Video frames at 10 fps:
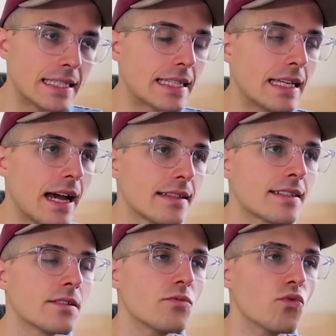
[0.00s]
It's got
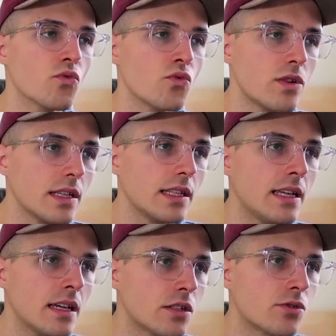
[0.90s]
some
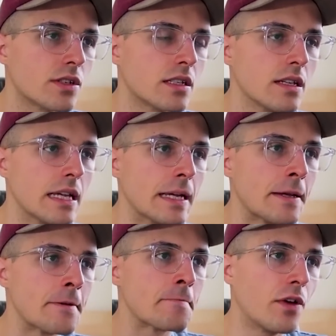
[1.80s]
really
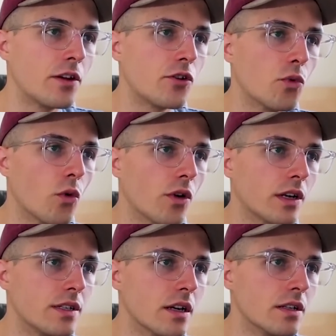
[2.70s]
interesting fender
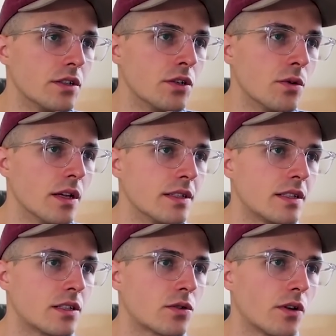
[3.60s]
work done to it.
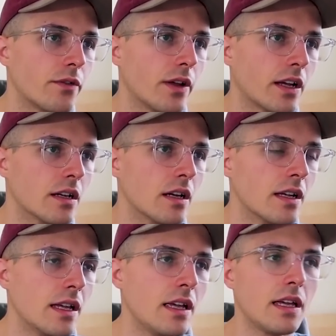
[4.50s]
Sort of like
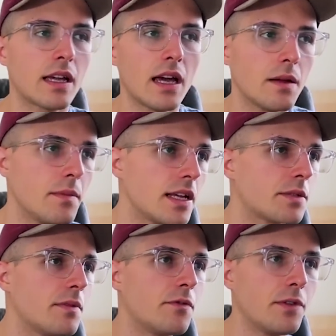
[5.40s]
it kind of
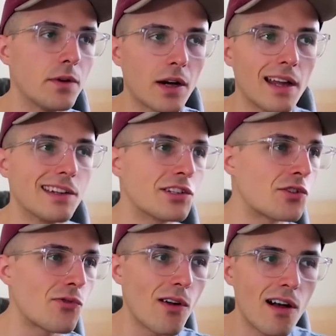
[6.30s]
makes me feel kind of
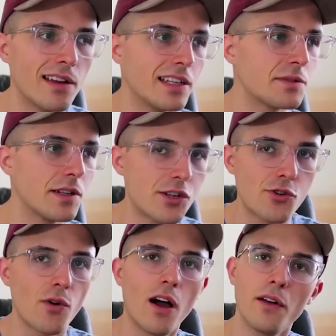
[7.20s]
Tron, gives me a
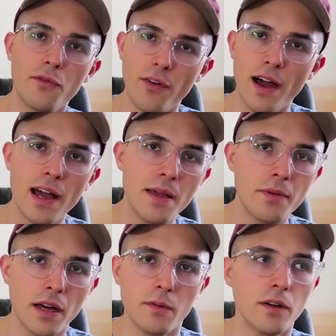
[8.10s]
Tron
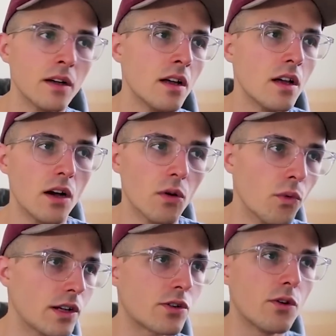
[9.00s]
vibe, kind of a
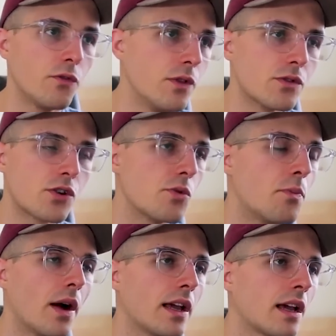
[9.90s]
retro future
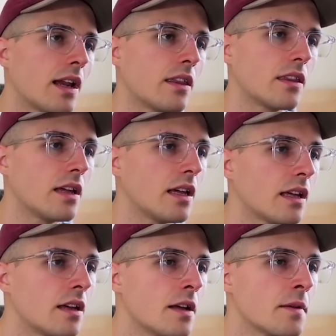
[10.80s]
bike kind of
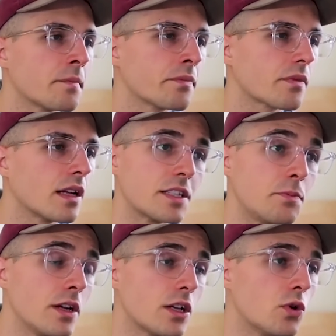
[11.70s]
thing. It's
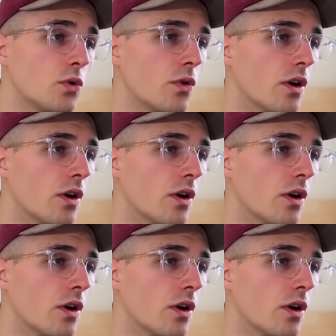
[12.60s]
pretty cool